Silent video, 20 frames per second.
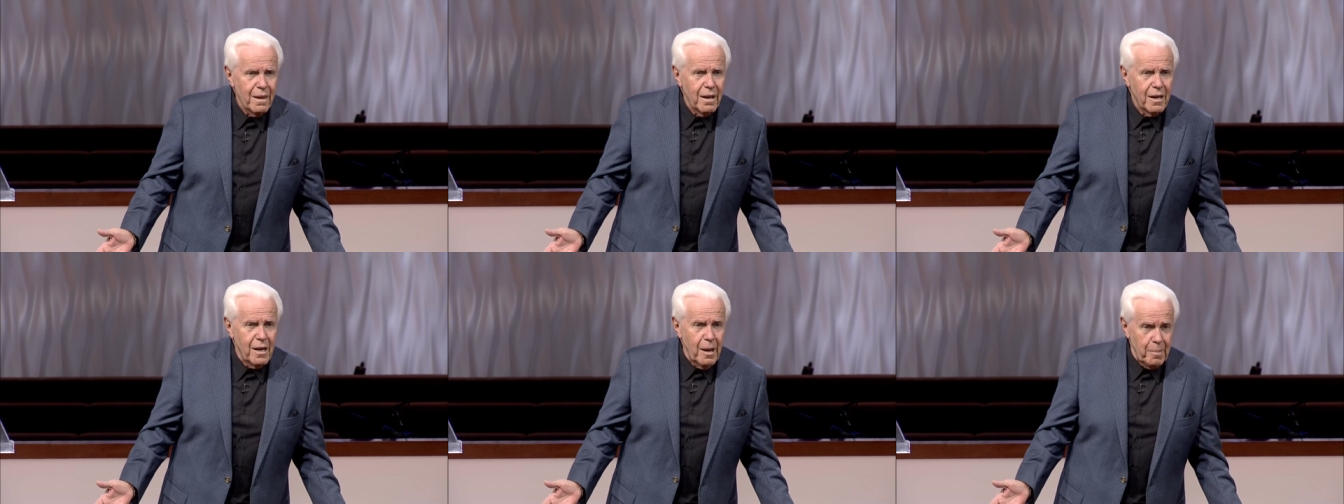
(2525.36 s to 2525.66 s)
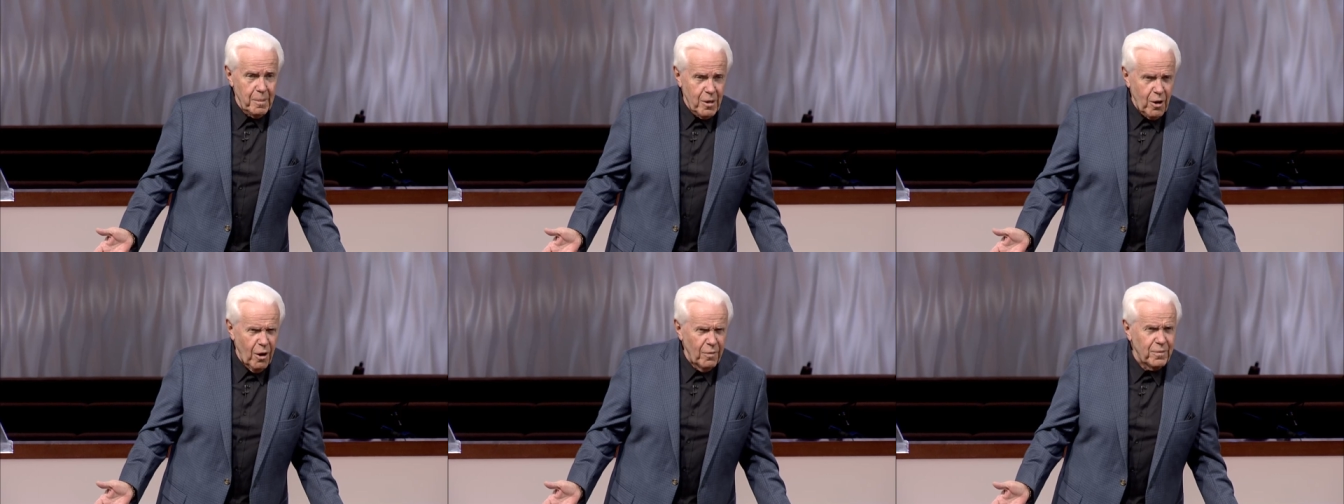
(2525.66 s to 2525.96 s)
cup
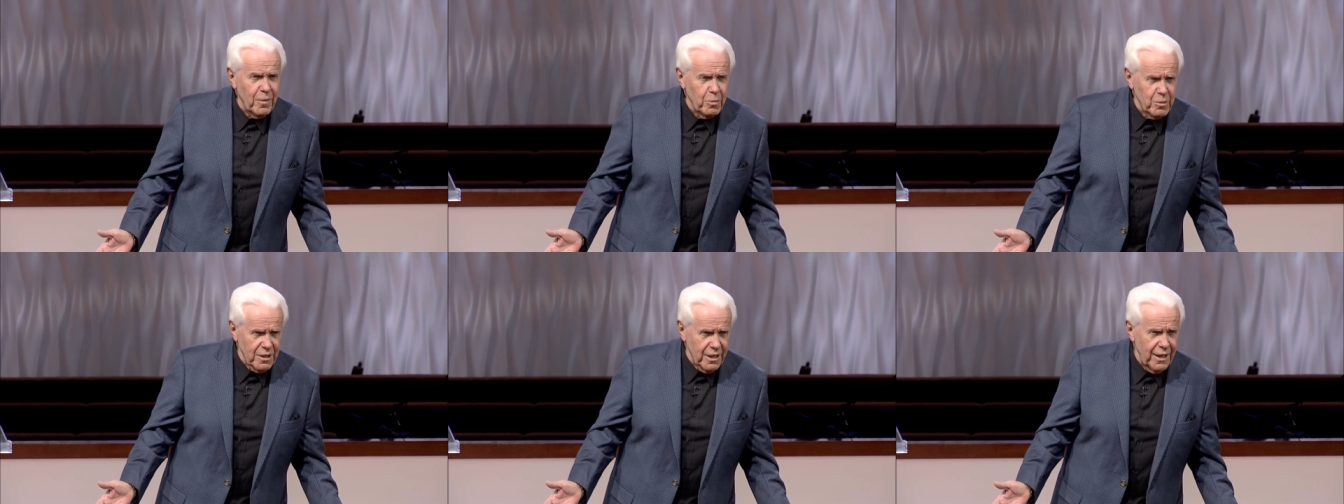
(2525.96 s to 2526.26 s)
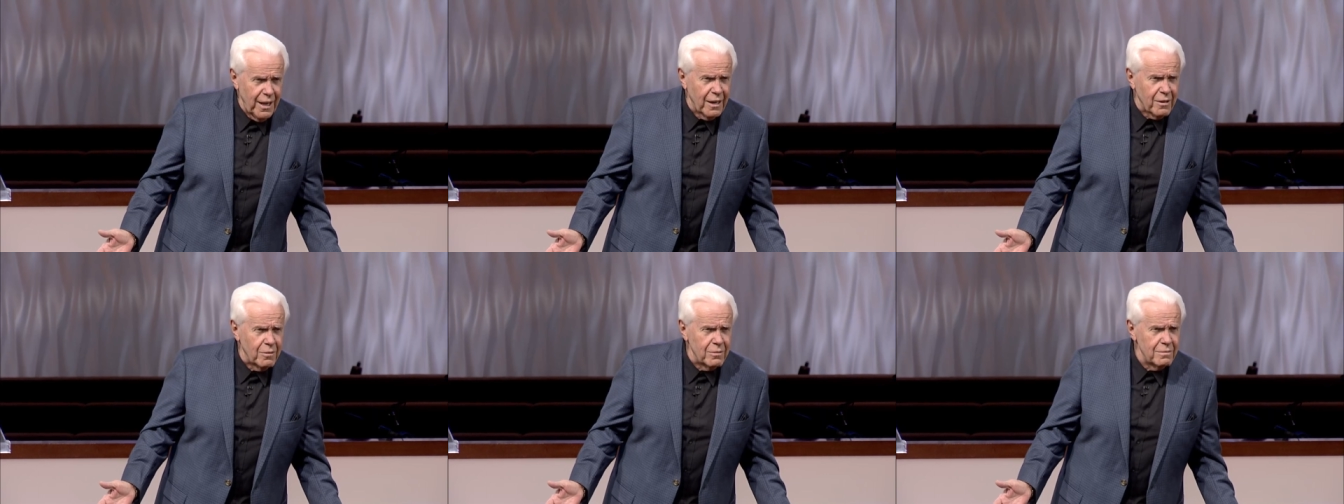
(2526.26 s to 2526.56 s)
of coffee was a
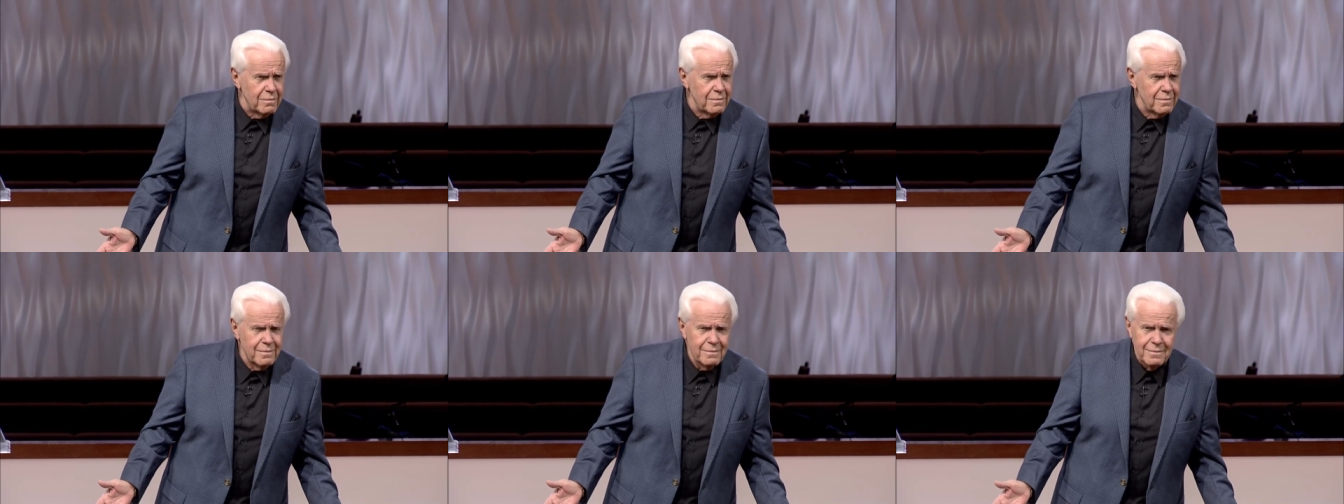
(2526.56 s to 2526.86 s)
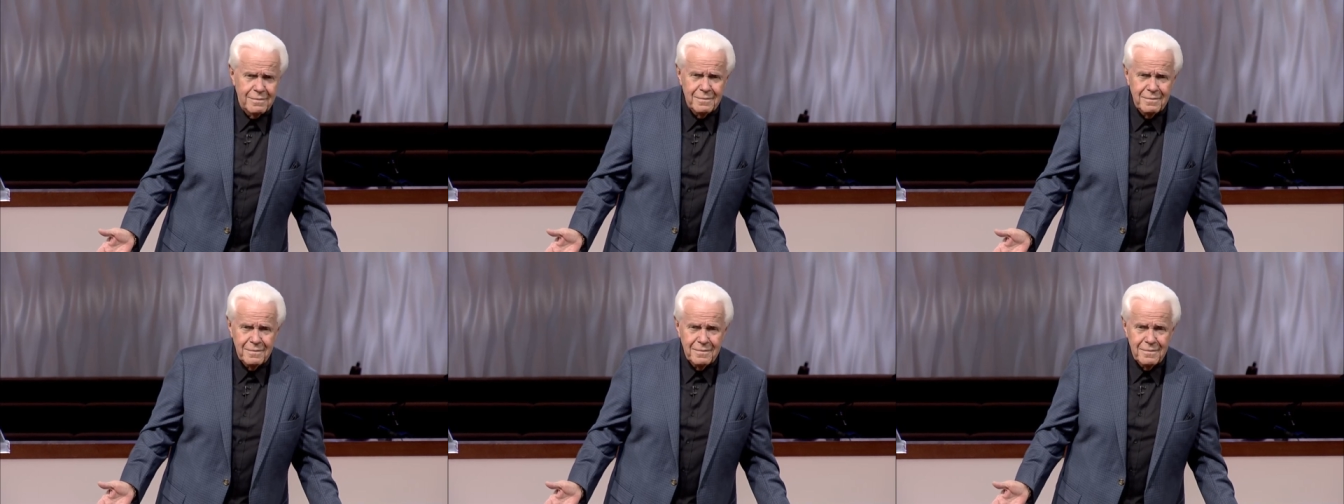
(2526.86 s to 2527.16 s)
nickel.
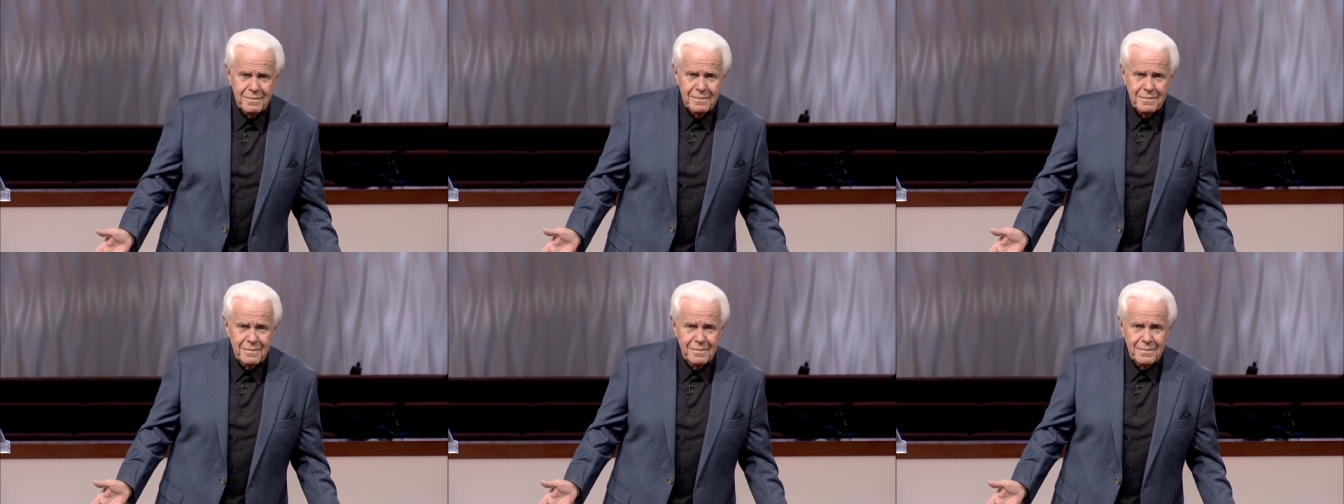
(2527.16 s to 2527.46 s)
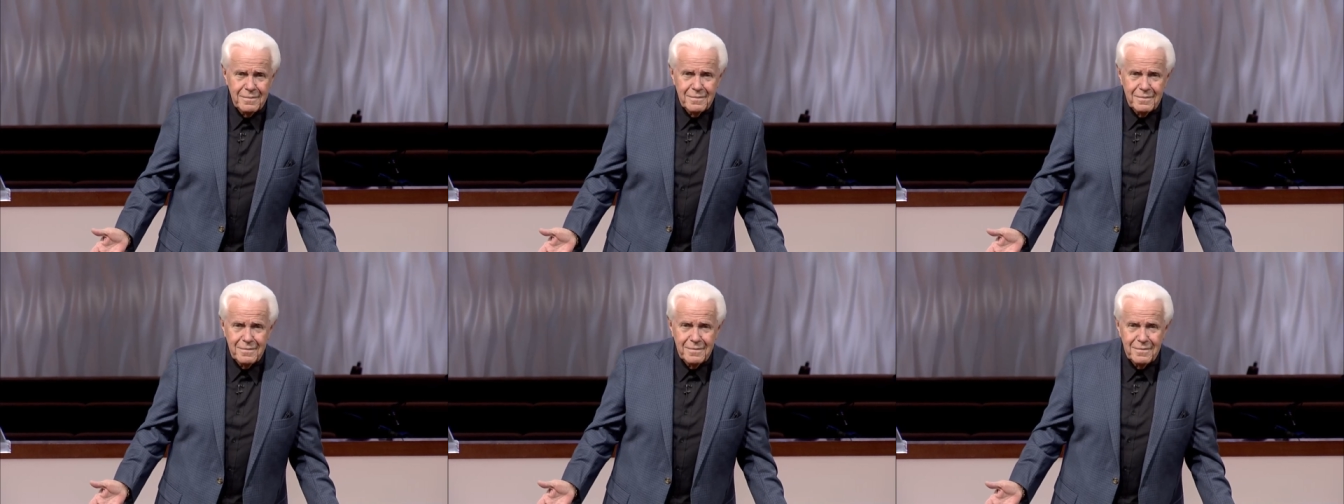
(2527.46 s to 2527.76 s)

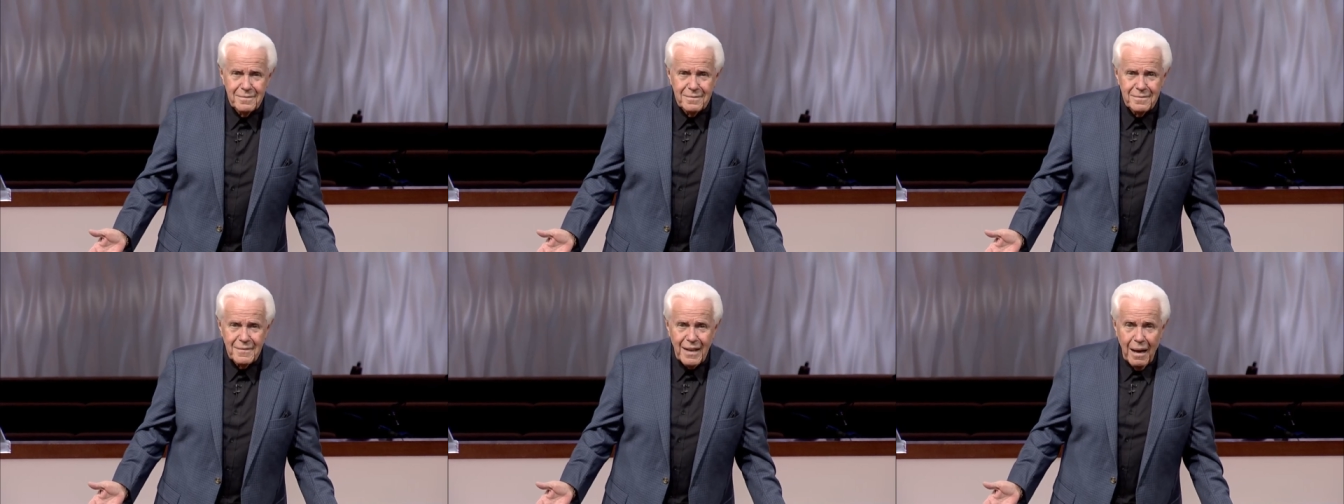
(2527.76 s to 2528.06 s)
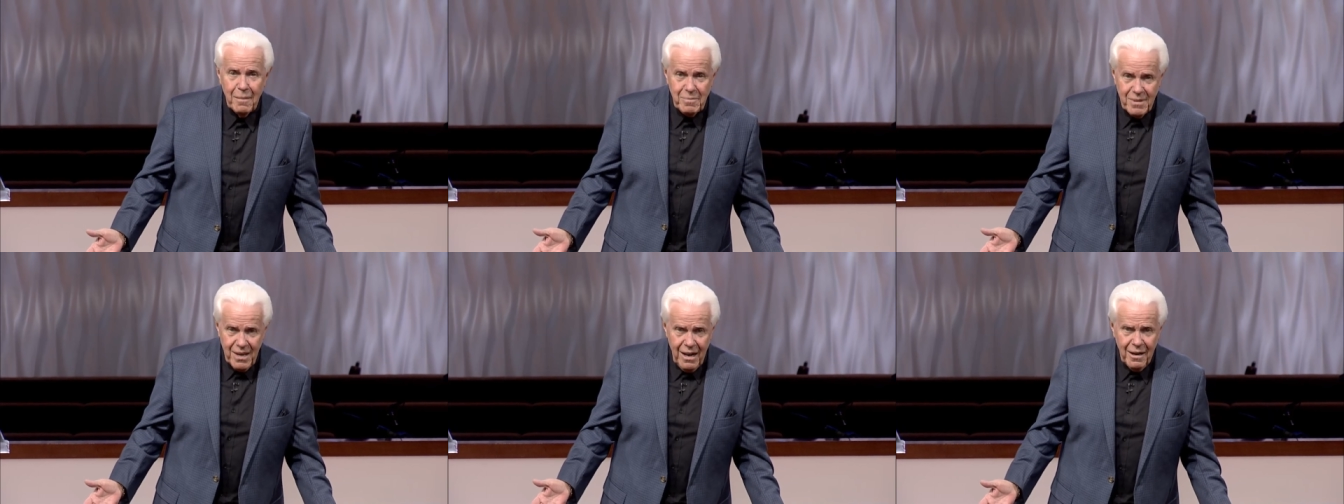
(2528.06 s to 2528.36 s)

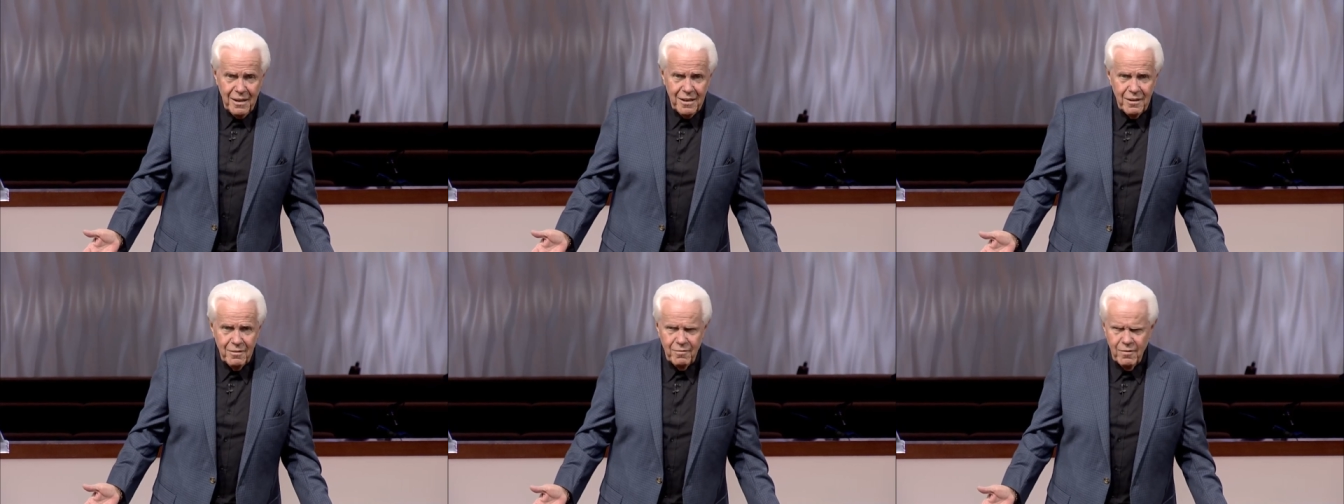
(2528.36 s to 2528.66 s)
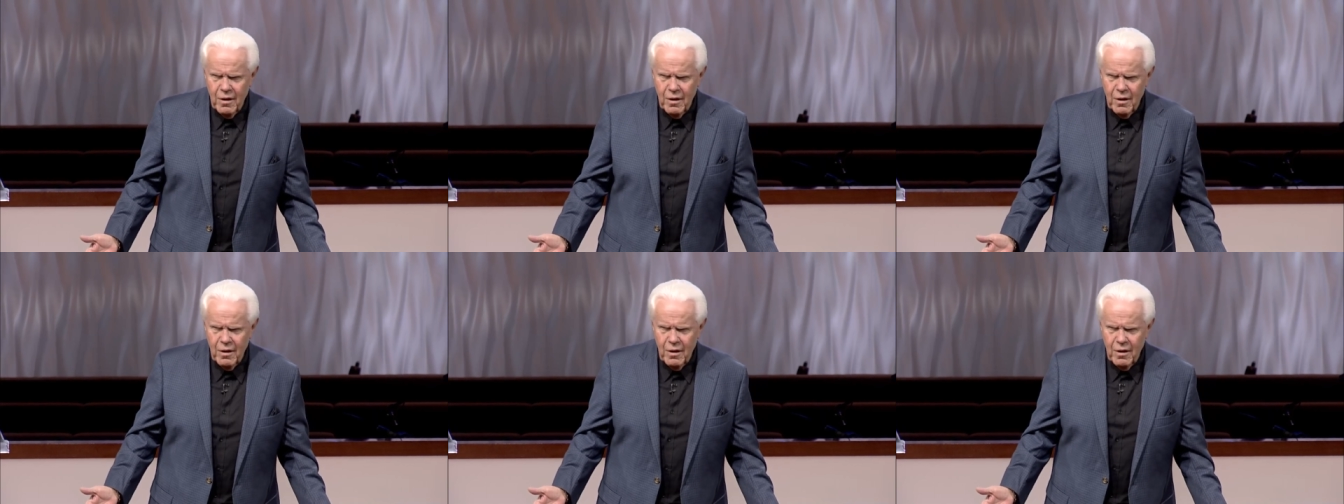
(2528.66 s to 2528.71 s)
I'm telling you,